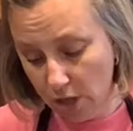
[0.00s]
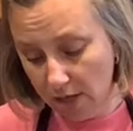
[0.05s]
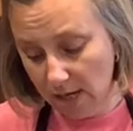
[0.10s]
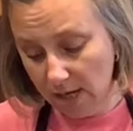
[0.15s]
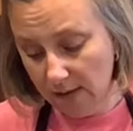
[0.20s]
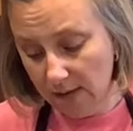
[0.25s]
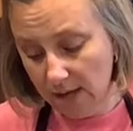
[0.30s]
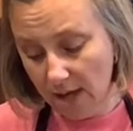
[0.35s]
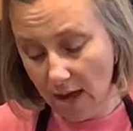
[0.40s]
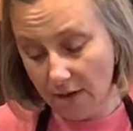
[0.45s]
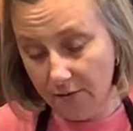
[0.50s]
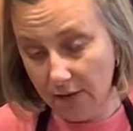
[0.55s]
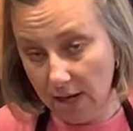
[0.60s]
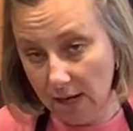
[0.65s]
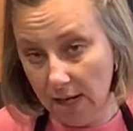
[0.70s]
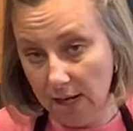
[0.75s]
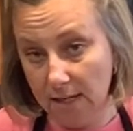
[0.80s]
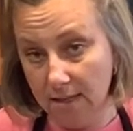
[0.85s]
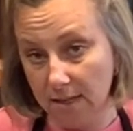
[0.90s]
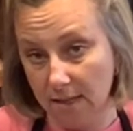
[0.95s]
it in the oven,
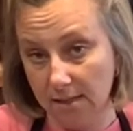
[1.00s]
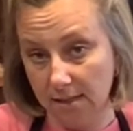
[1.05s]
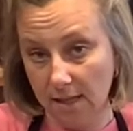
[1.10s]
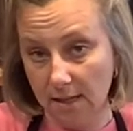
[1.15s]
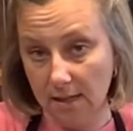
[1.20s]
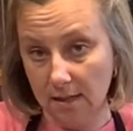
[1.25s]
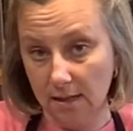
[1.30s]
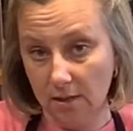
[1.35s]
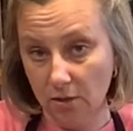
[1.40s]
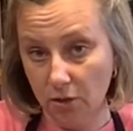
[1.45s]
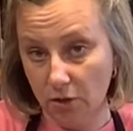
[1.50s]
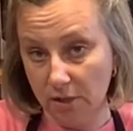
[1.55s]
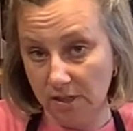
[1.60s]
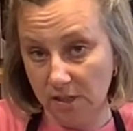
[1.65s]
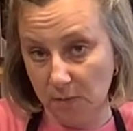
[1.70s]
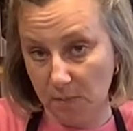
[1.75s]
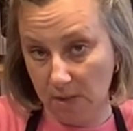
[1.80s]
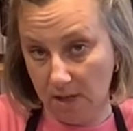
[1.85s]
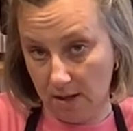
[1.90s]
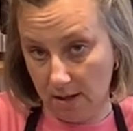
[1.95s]
it does get a little
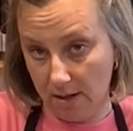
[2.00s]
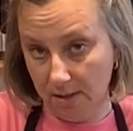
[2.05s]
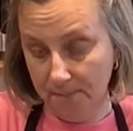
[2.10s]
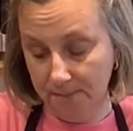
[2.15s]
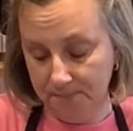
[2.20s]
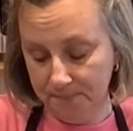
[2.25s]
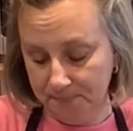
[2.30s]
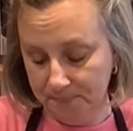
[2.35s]
crispier.